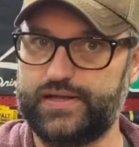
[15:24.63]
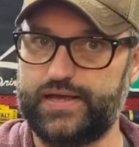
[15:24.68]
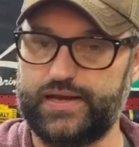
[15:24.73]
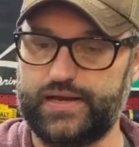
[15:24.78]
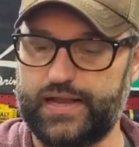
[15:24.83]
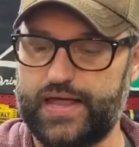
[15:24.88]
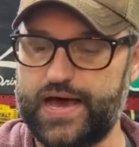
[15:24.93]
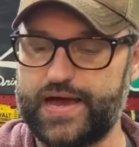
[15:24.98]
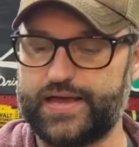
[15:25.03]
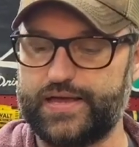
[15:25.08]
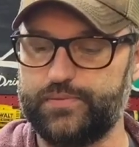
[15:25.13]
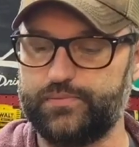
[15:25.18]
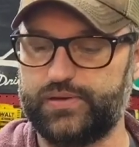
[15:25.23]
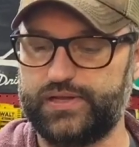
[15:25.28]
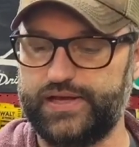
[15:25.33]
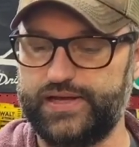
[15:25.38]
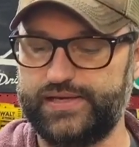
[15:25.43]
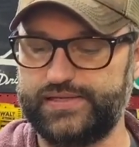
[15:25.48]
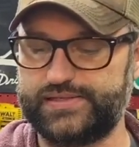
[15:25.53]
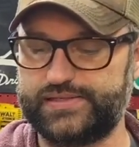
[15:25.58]
and lock in
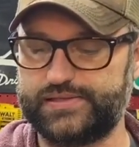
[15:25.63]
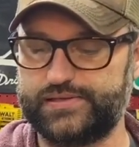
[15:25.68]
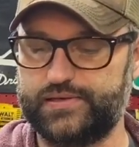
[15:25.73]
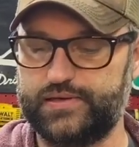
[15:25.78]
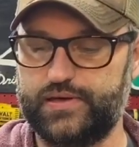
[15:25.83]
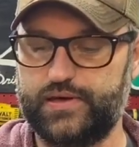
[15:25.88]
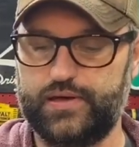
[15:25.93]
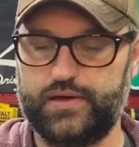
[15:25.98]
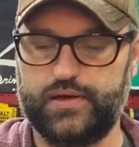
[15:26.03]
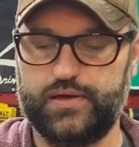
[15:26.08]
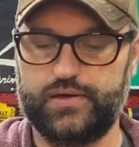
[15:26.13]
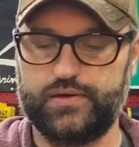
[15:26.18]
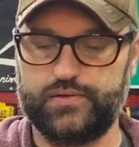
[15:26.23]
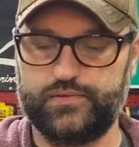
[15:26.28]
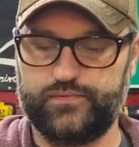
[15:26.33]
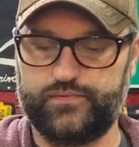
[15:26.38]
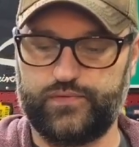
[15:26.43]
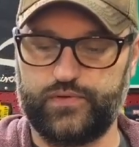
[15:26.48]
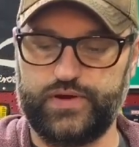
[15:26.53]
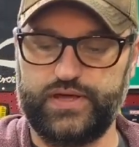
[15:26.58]
place
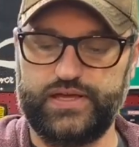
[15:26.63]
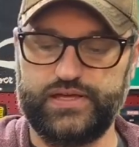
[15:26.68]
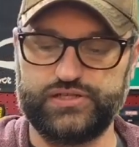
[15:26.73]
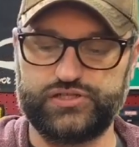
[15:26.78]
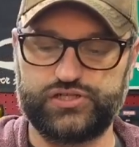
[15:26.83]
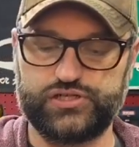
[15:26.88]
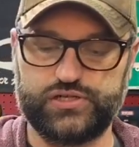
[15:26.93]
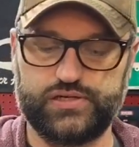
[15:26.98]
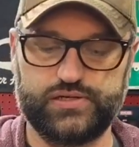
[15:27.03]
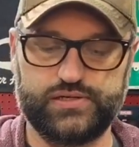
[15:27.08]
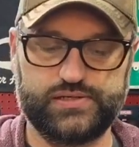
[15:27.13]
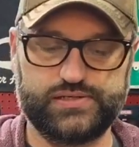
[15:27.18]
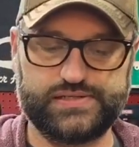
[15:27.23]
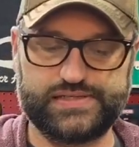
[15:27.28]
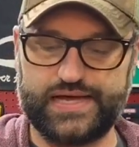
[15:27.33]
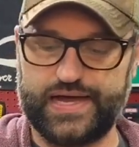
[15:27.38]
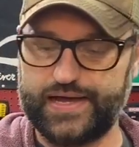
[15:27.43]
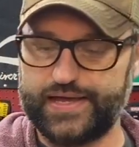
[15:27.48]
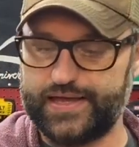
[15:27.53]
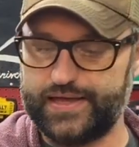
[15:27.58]
for each
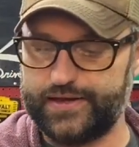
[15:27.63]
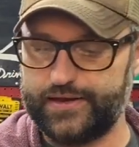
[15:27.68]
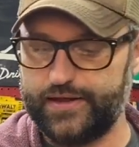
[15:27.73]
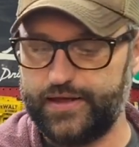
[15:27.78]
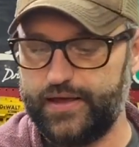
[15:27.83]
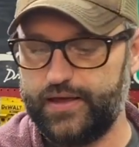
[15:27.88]
socket.